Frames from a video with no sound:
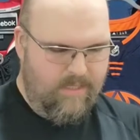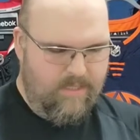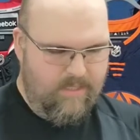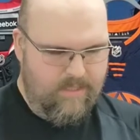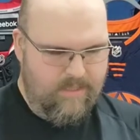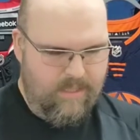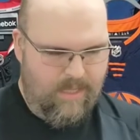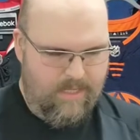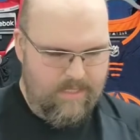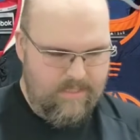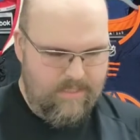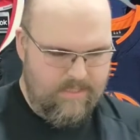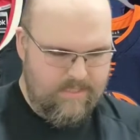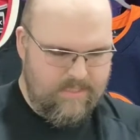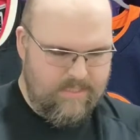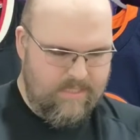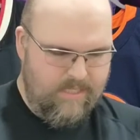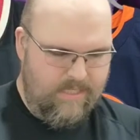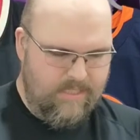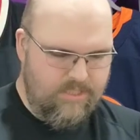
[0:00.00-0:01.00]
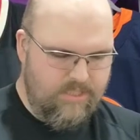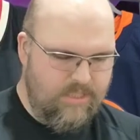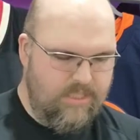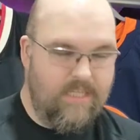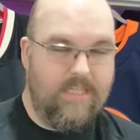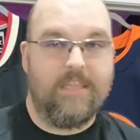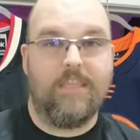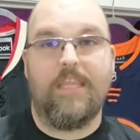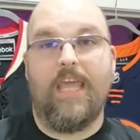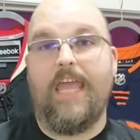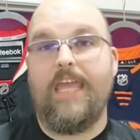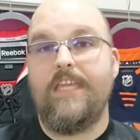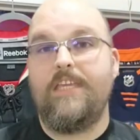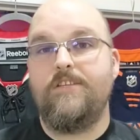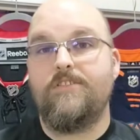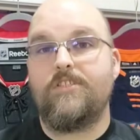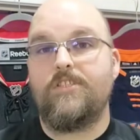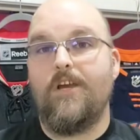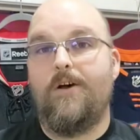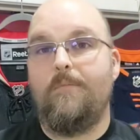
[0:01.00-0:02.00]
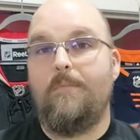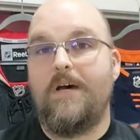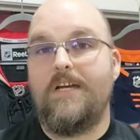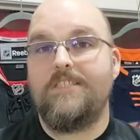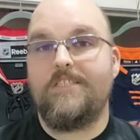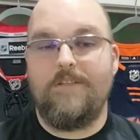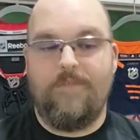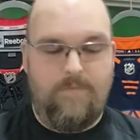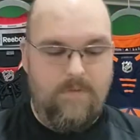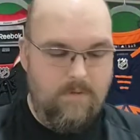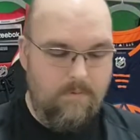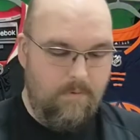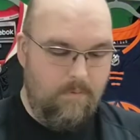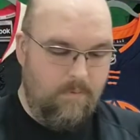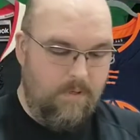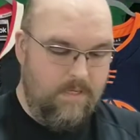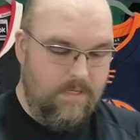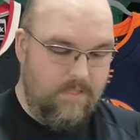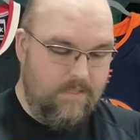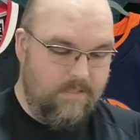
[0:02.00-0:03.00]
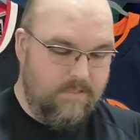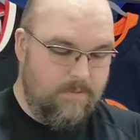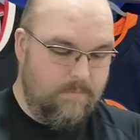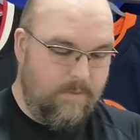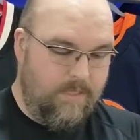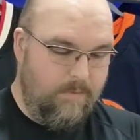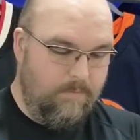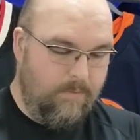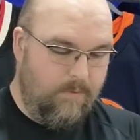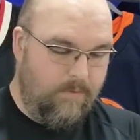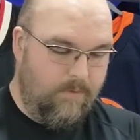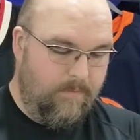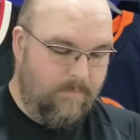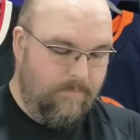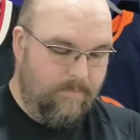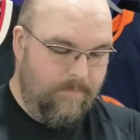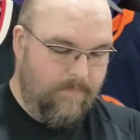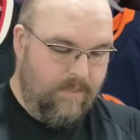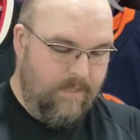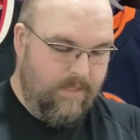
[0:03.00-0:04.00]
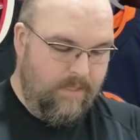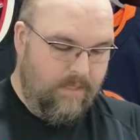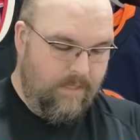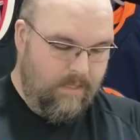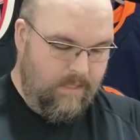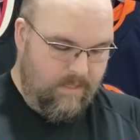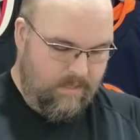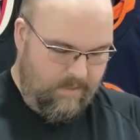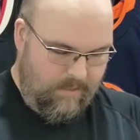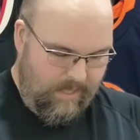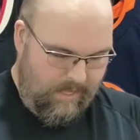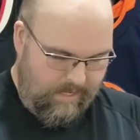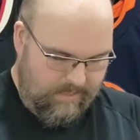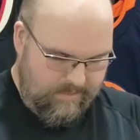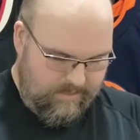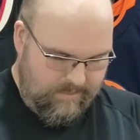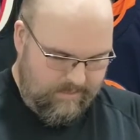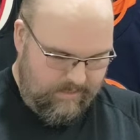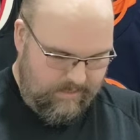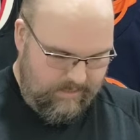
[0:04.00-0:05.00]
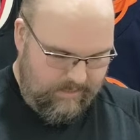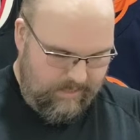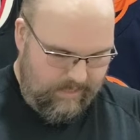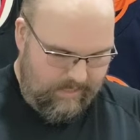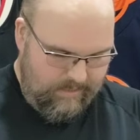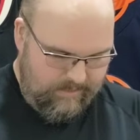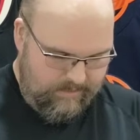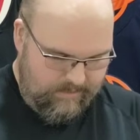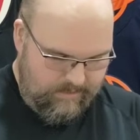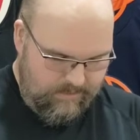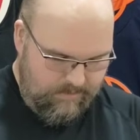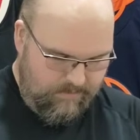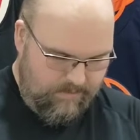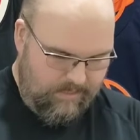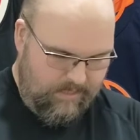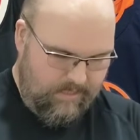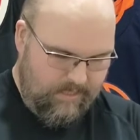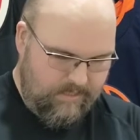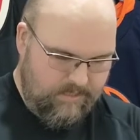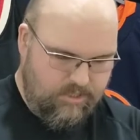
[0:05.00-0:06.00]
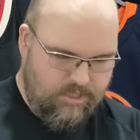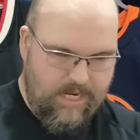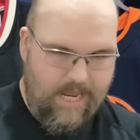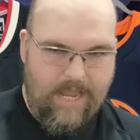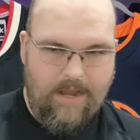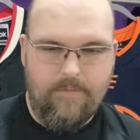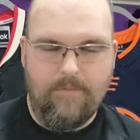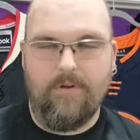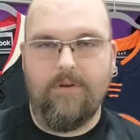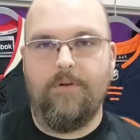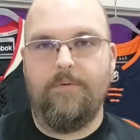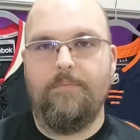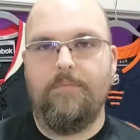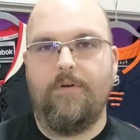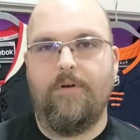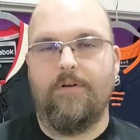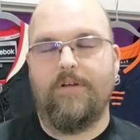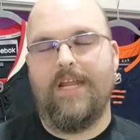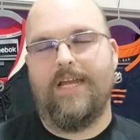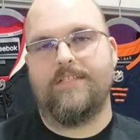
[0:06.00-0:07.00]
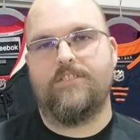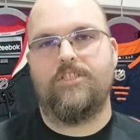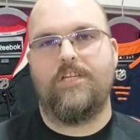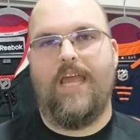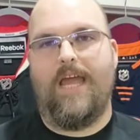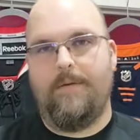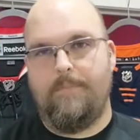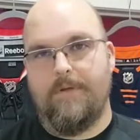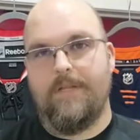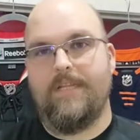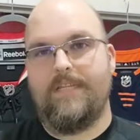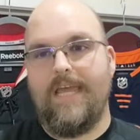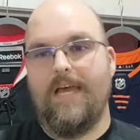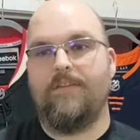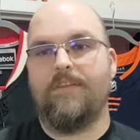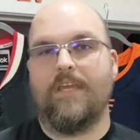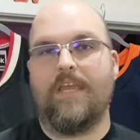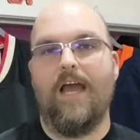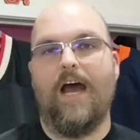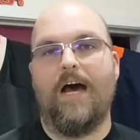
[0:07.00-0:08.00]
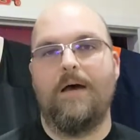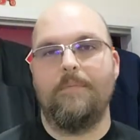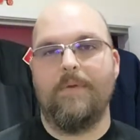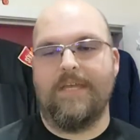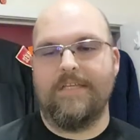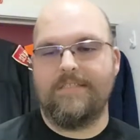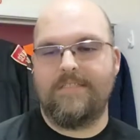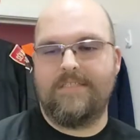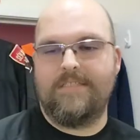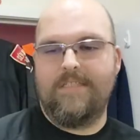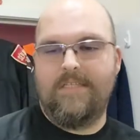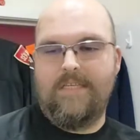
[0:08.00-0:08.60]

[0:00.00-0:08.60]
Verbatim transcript: A lot of discussion, and thank you so much if you were one of those people that uh, got into the uh, chat room or not chat, but down the comments